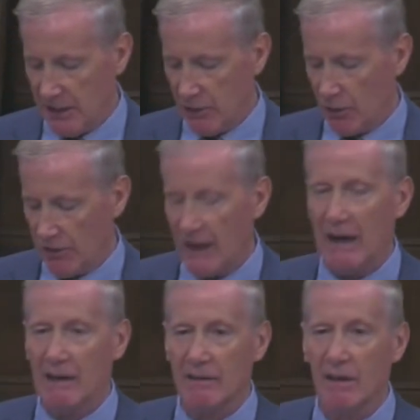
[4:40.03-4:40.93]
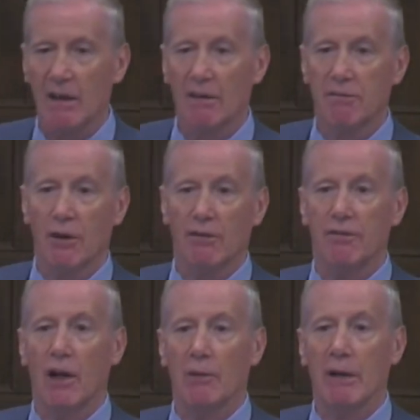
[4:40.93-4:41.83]
Northern Ireland for the
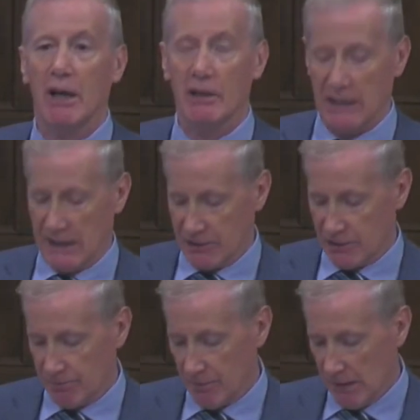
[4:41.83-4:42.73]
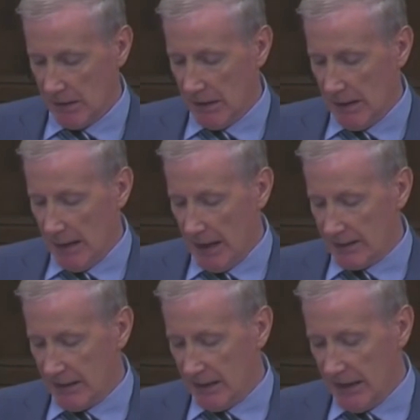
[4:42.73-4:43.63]
following outlets. And
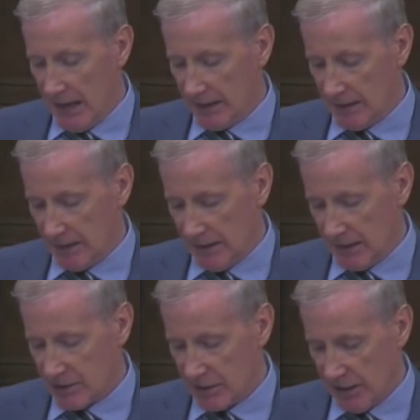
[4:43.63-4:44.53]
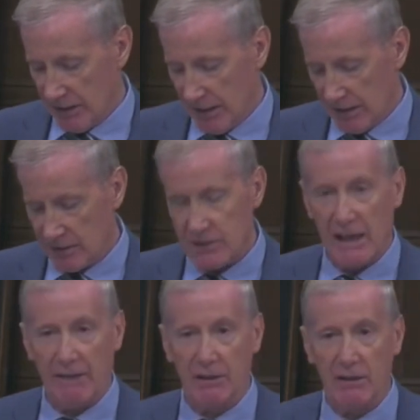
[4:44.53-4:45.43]
they then listed
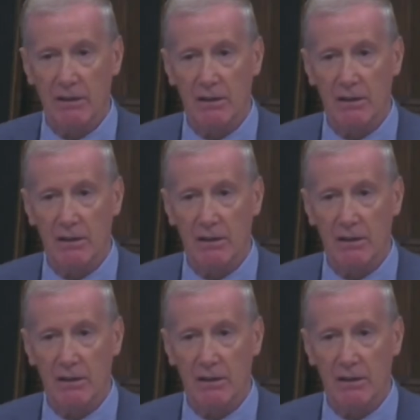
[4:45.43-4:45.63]
7